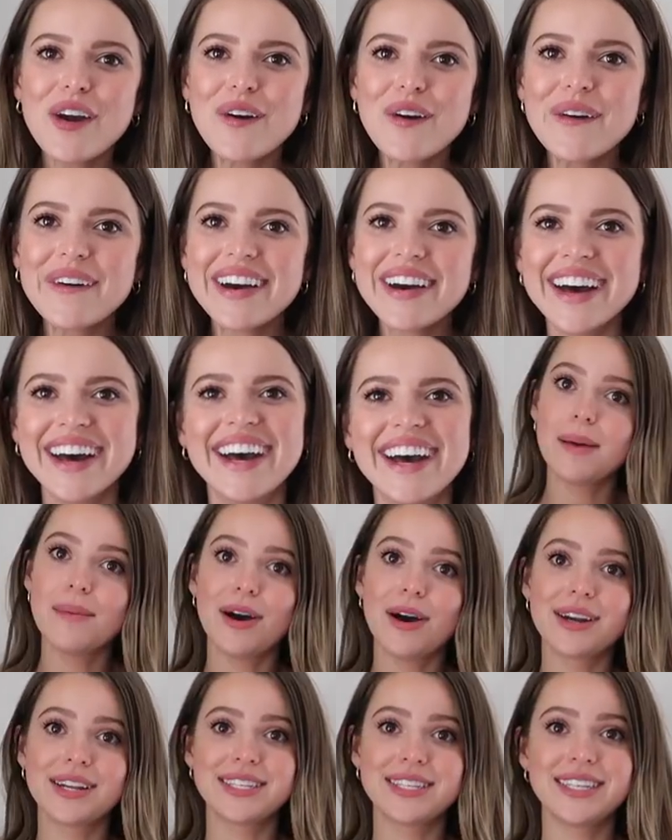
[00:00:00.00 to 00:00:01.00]
I'm
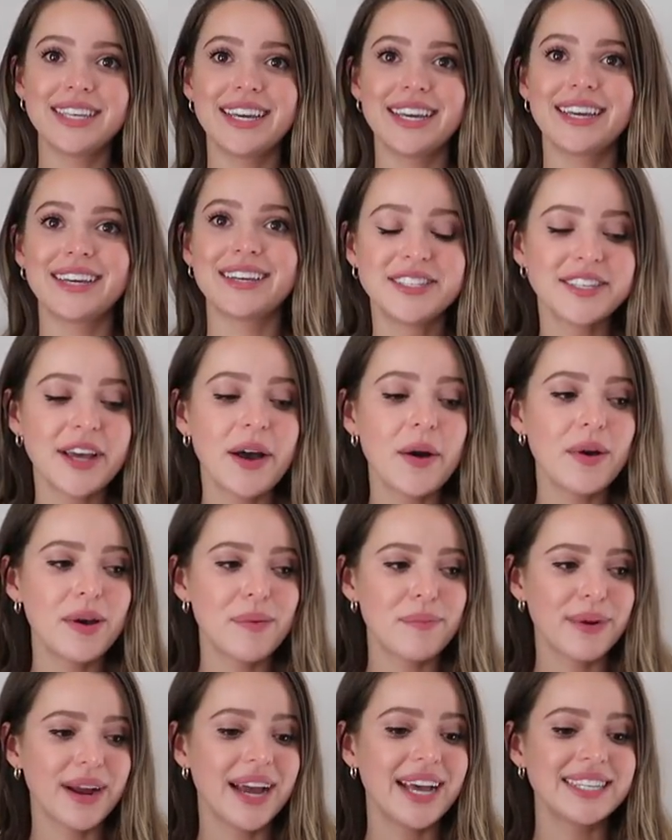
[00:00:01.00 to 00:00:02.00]
honestly so
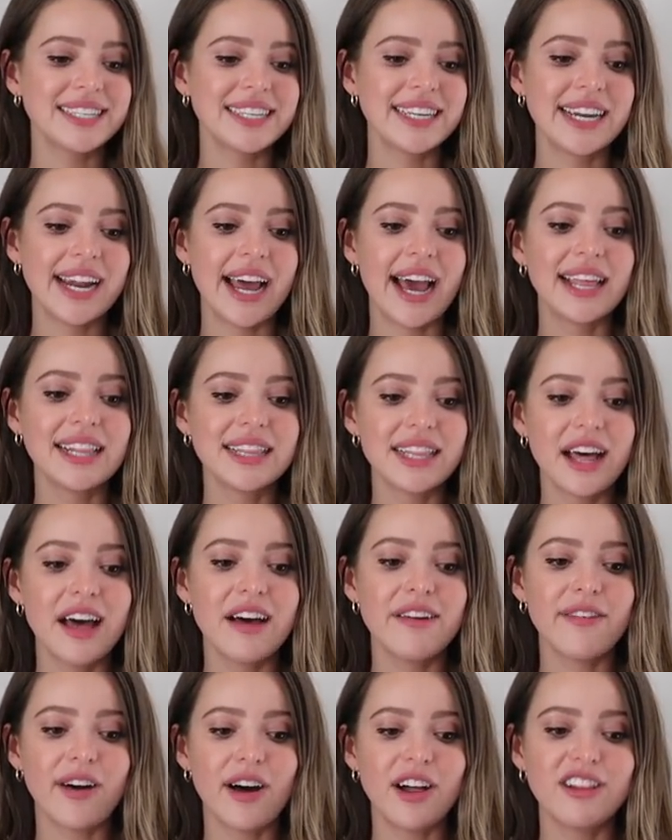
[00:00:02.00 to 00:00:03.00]
impressed and I
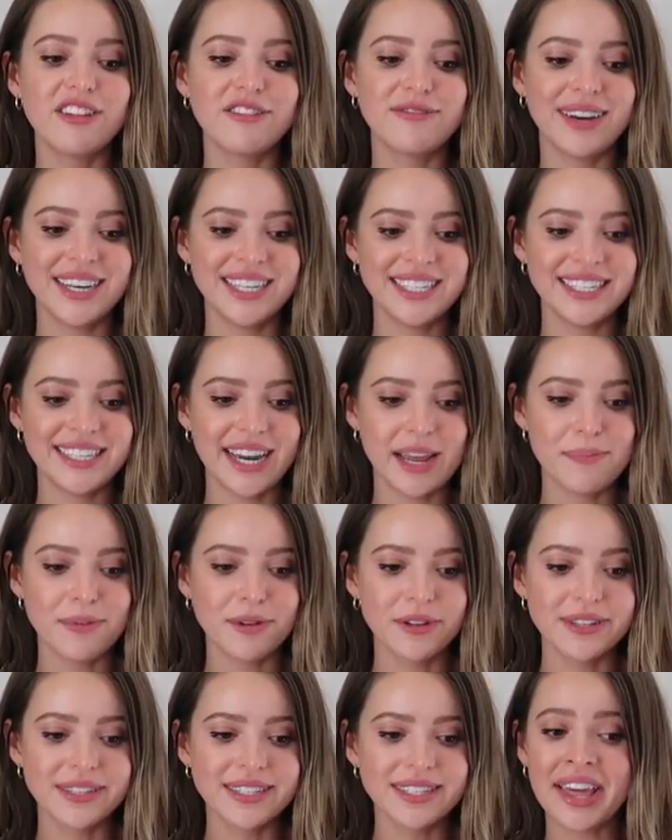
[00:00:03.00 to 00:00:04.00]
love all of my
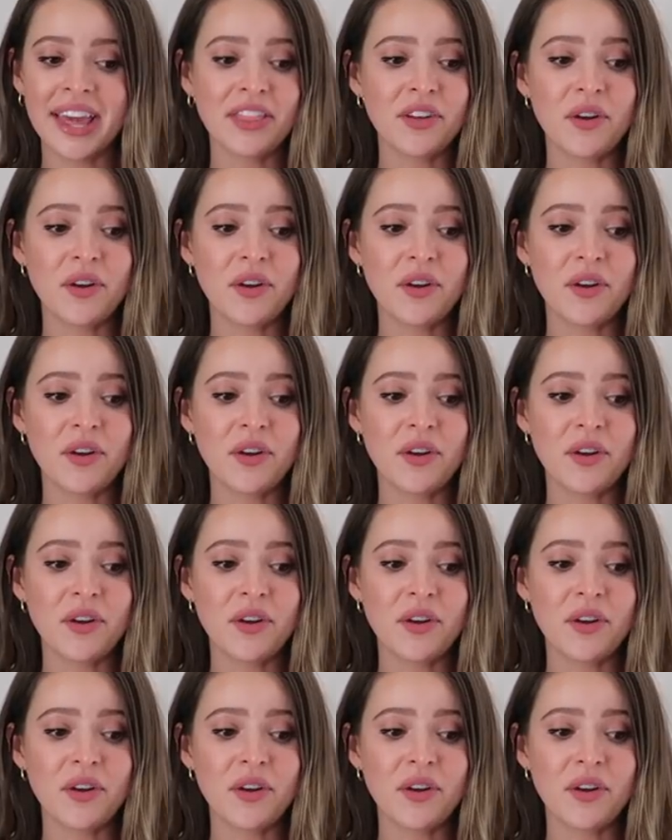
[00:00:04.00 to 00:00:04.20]
staples.